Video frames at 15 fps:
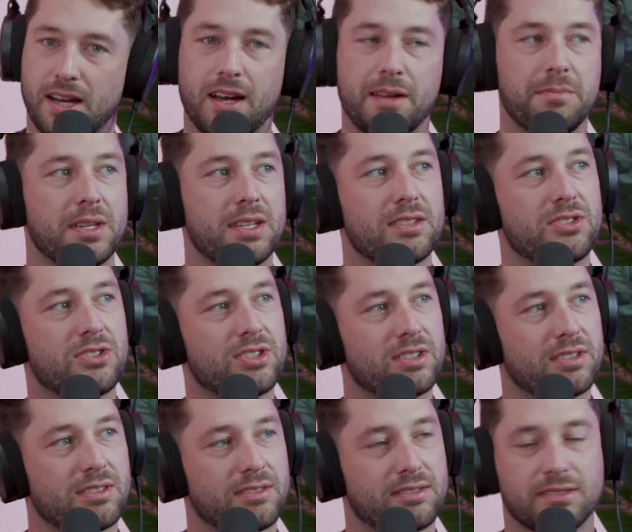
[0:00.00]
I'm Mitch.
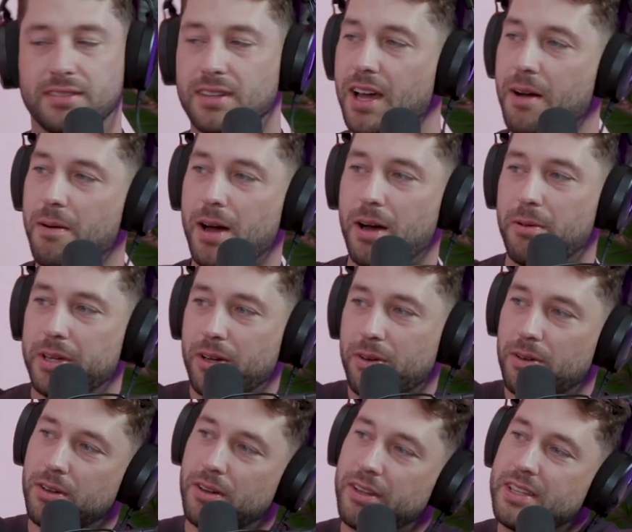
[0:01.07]
How are we
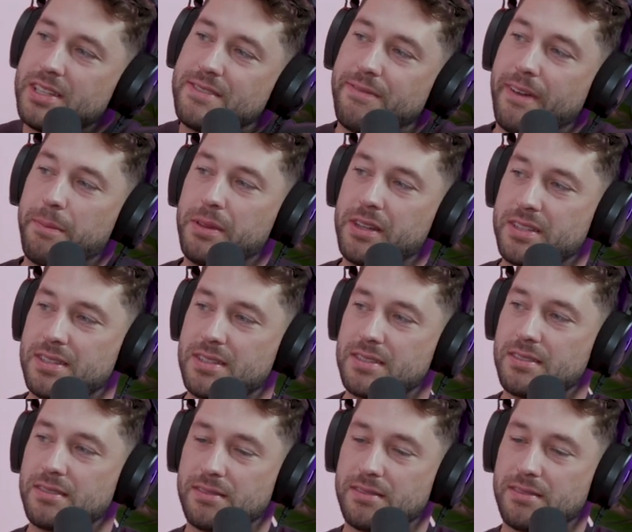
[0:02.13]
all on this fabulous